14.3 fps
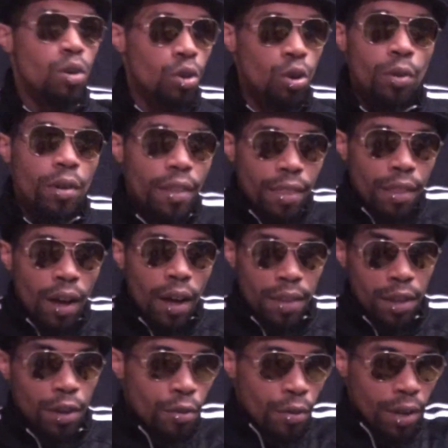Who would have thought
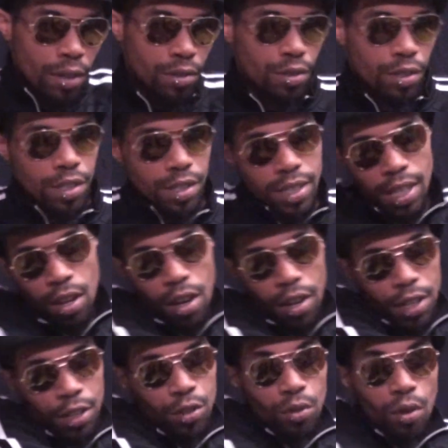that a director's going to stick on
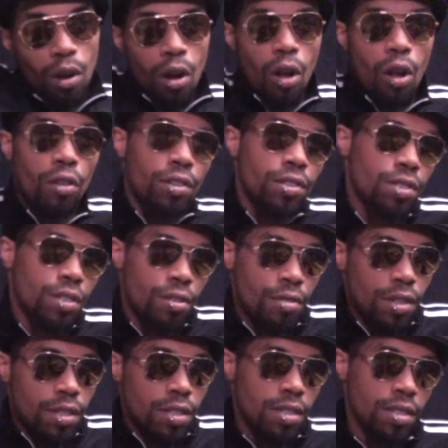and do all the
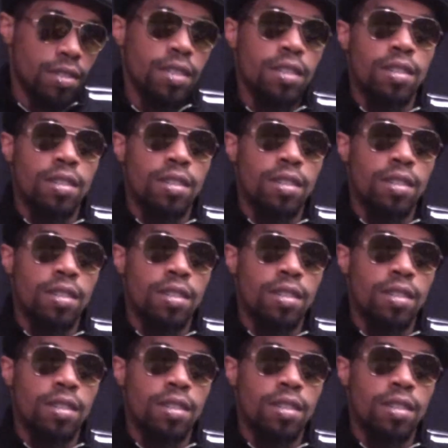series?